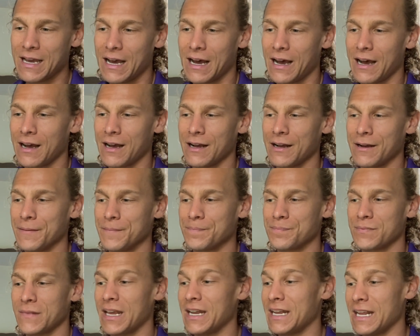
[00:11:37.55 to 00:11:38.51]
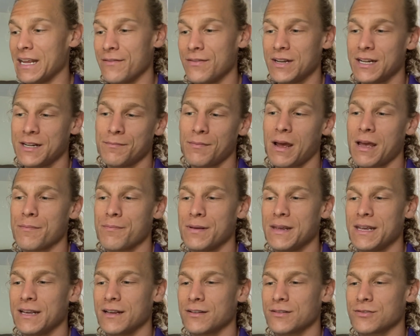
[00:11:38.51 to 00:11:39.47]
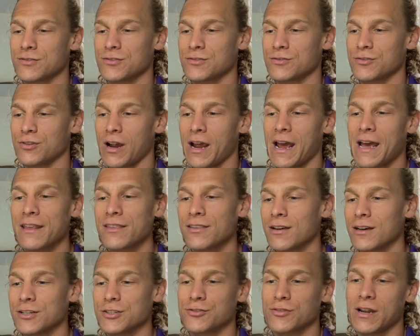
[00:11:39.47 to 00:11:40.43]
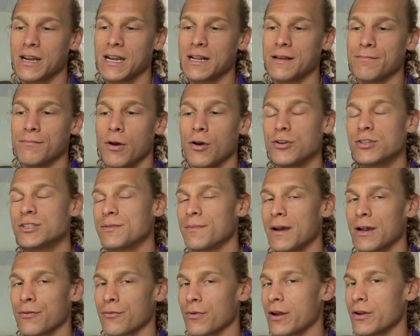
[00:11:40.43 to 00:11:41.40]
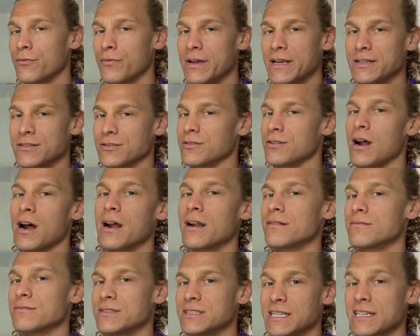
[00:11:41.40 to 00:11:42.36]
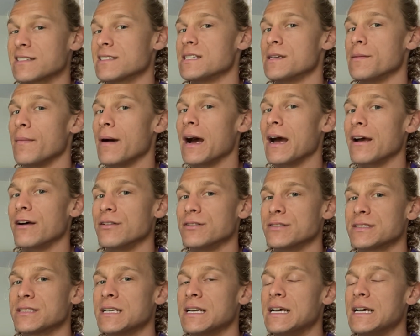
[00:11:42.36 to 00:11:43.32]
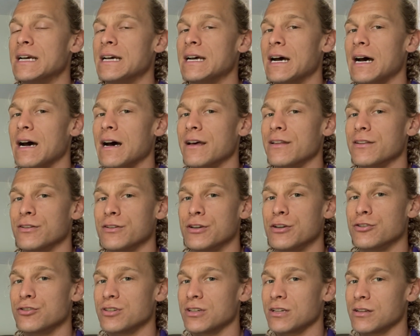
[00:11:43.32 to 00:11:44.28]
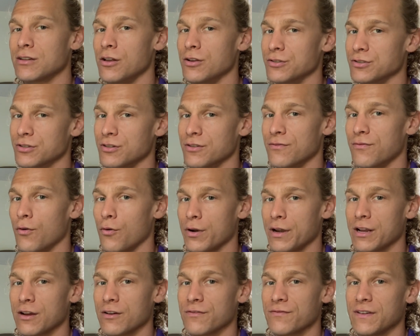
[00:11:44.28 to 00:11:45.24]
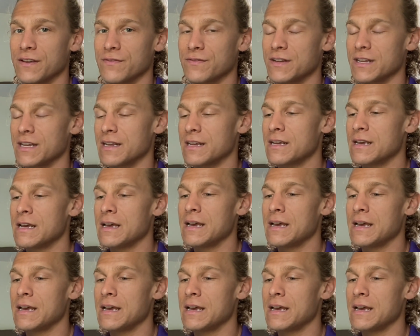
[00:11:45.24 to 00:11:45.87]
And even in my peak triathlon training, most of my run weeks are not 60 miles. They're usually closer to 40 or 50.